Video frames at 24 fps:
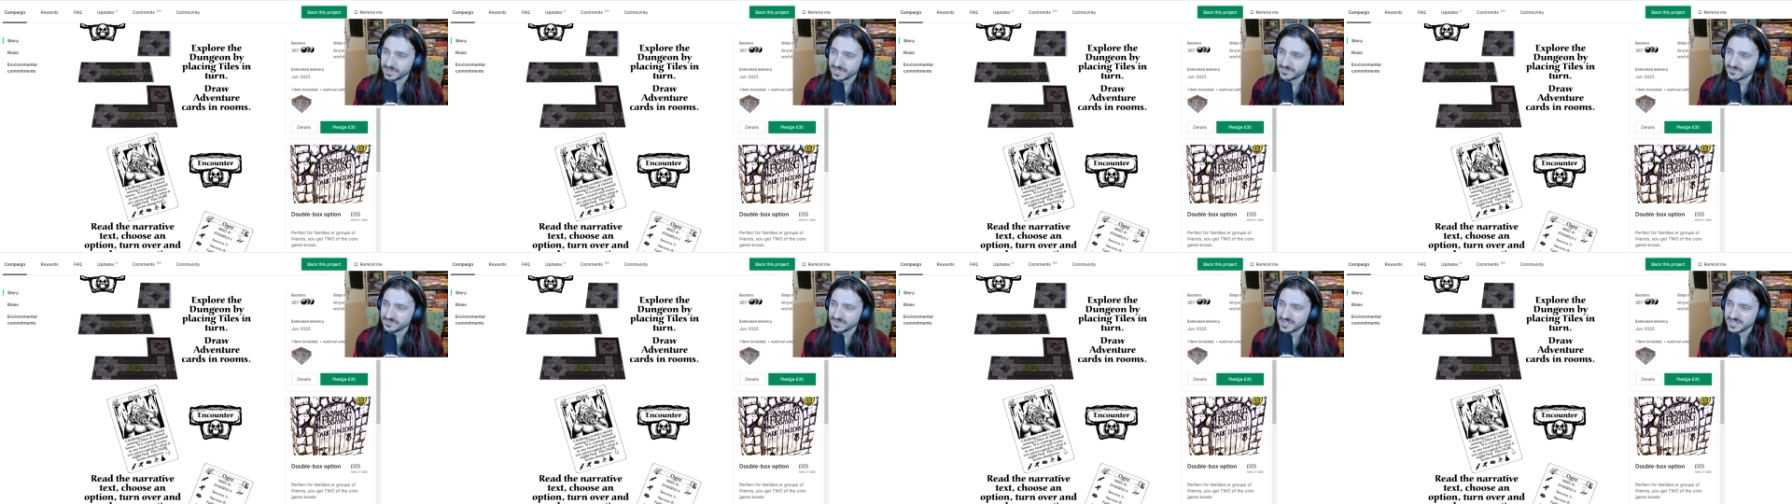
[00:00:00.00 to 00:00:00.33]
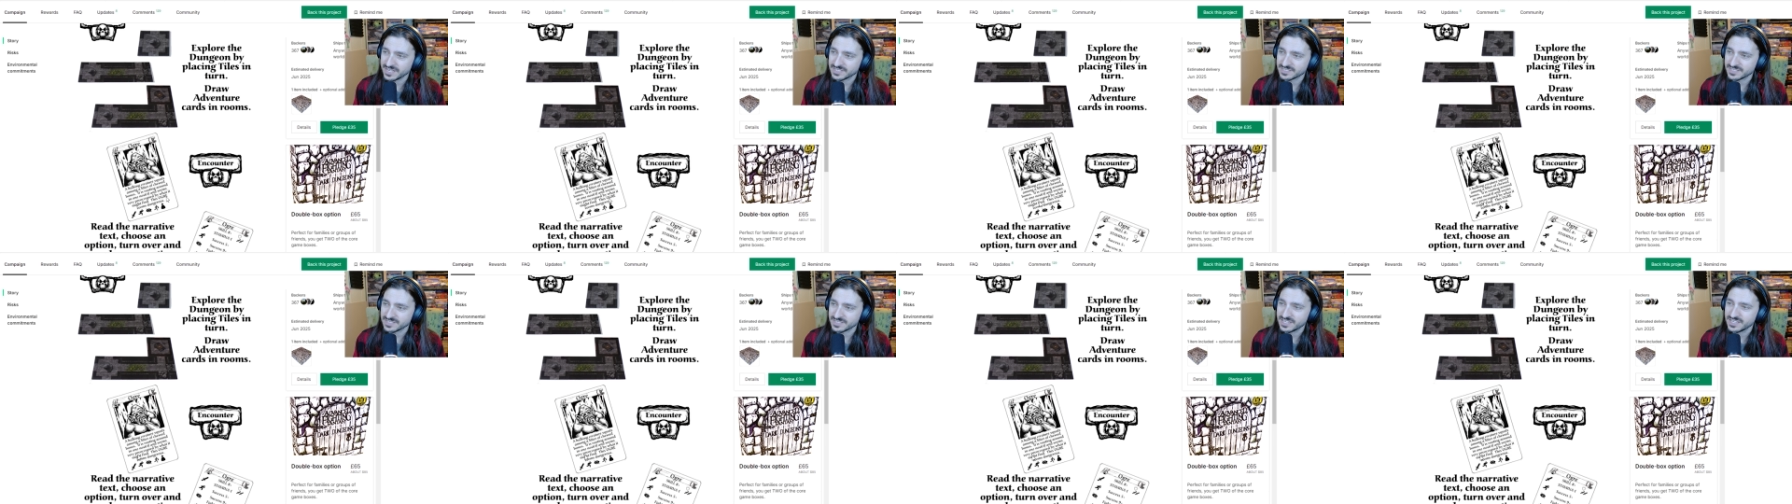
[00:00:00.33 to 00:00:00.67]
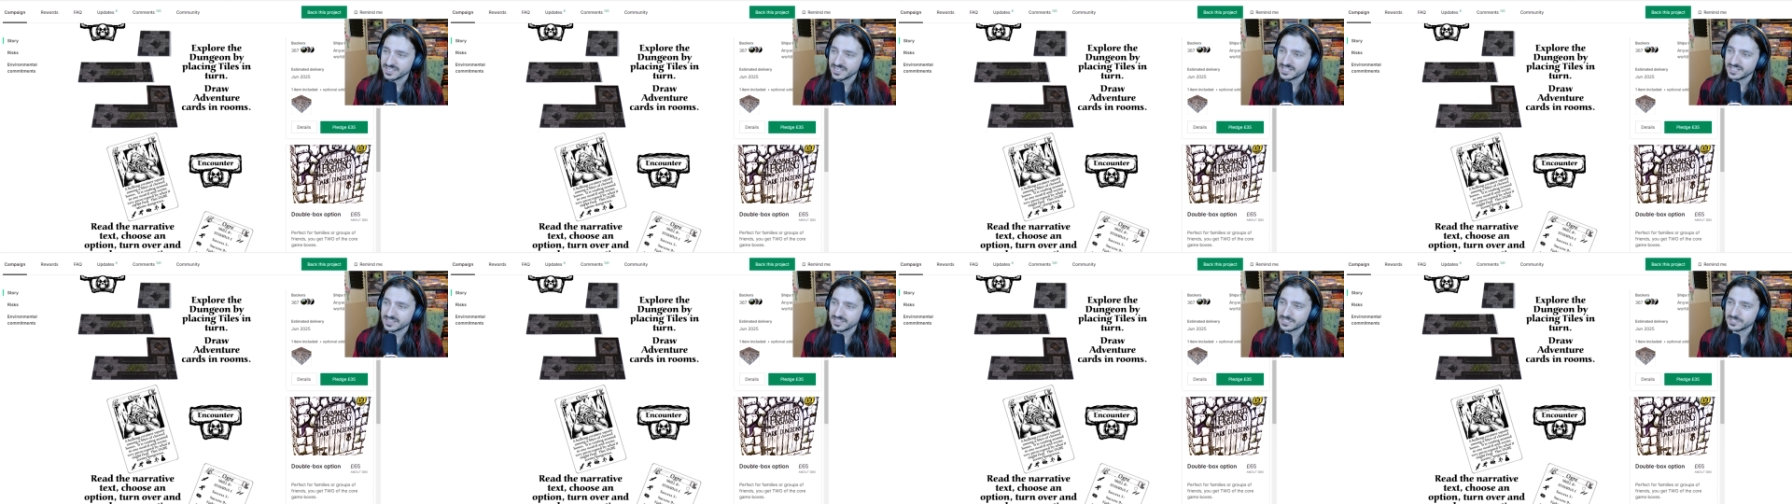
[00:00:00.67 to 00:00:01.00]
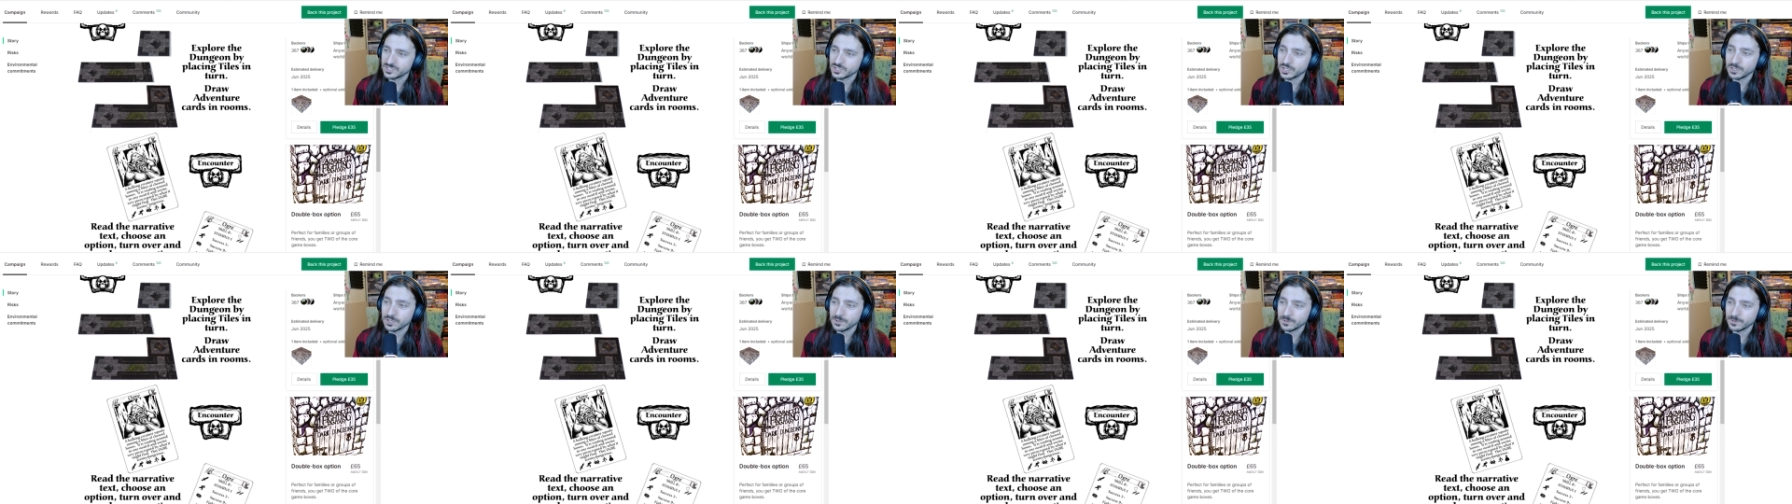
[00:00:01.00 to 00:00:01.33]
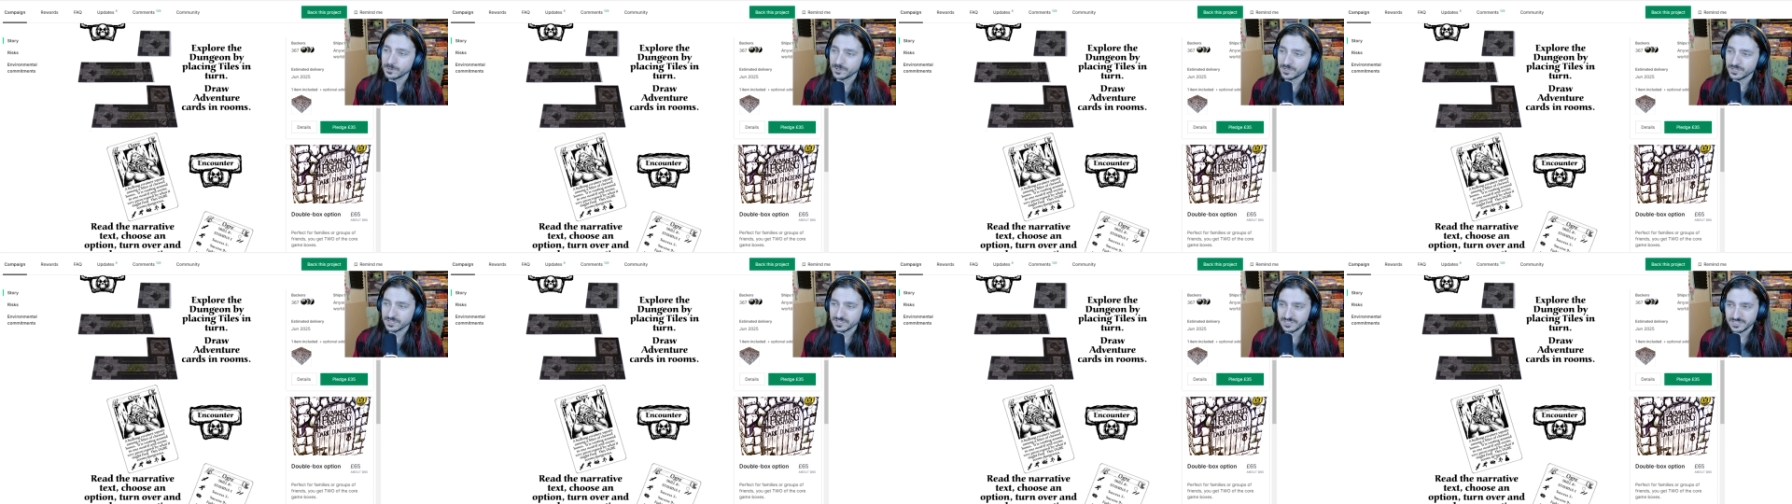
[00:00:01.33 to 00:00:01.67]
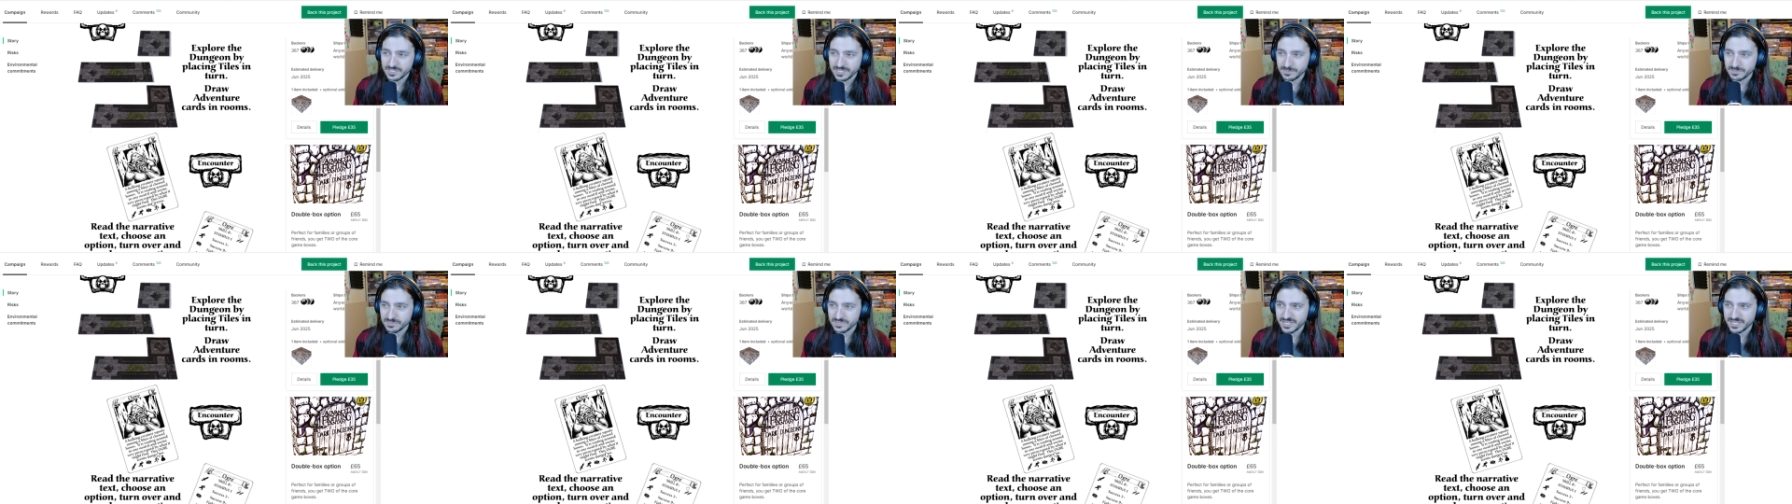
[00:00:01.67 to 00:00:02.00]
it might find. This ogre
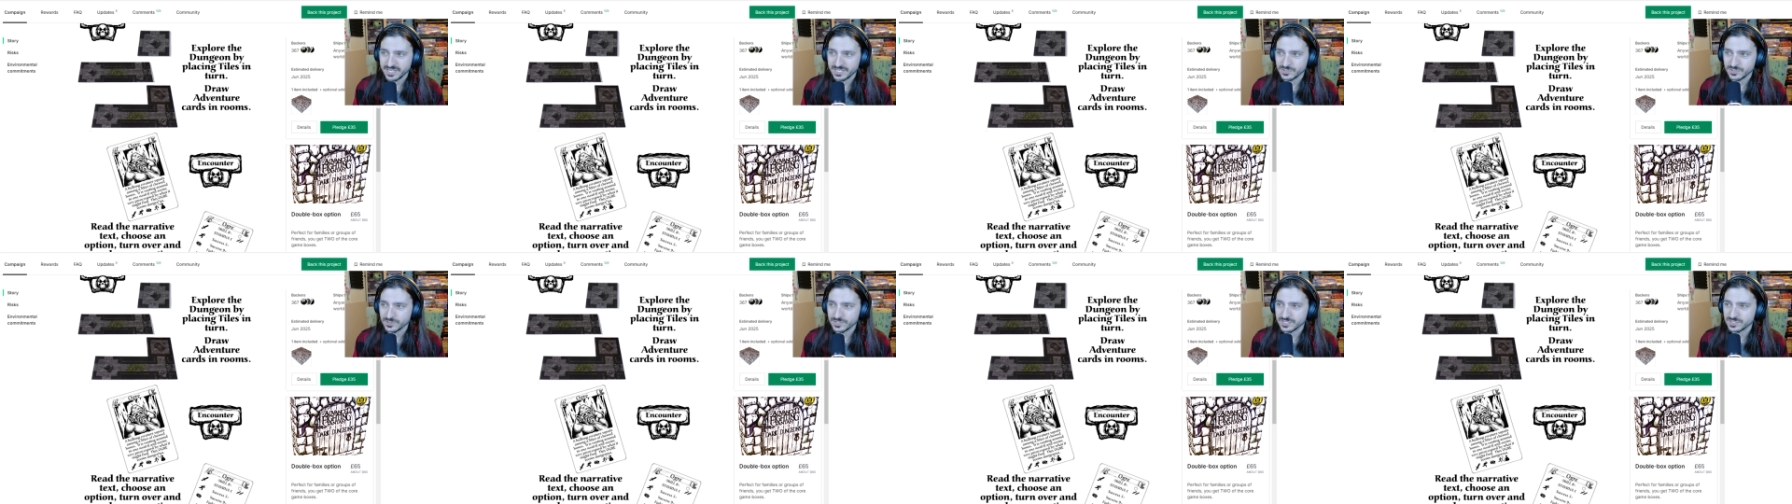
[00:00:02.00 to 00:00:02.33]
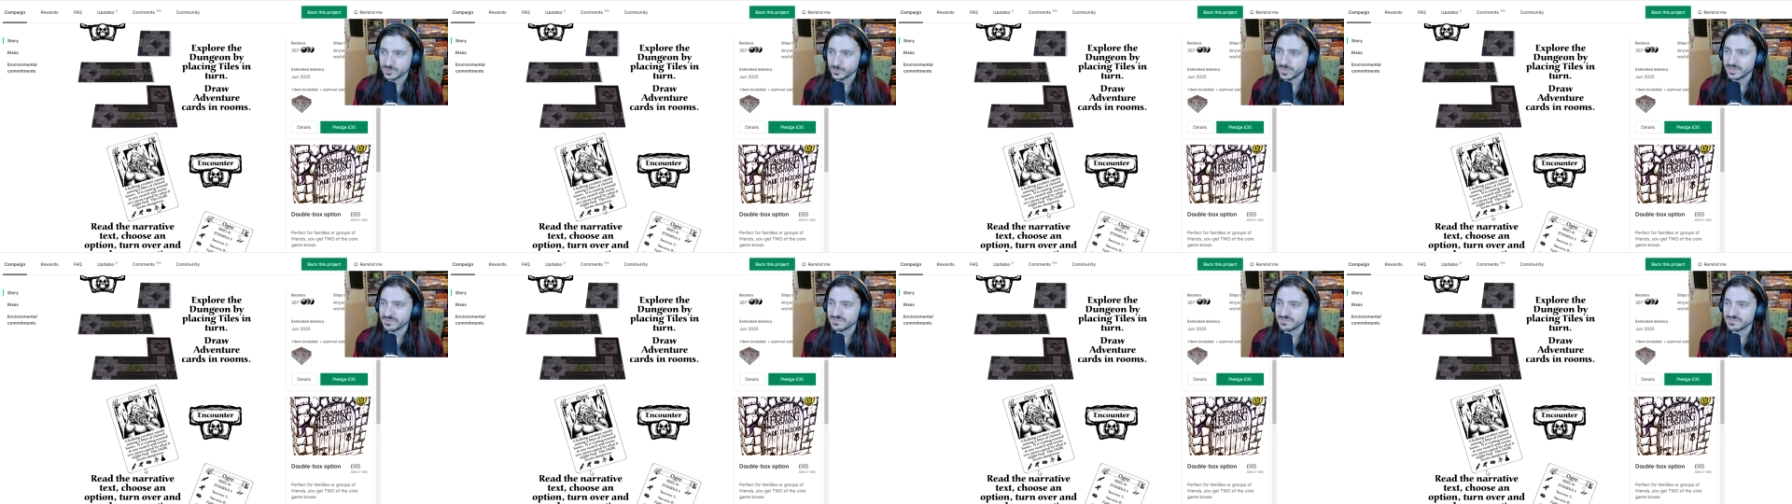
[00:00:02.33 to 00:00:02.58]
seems dangerous.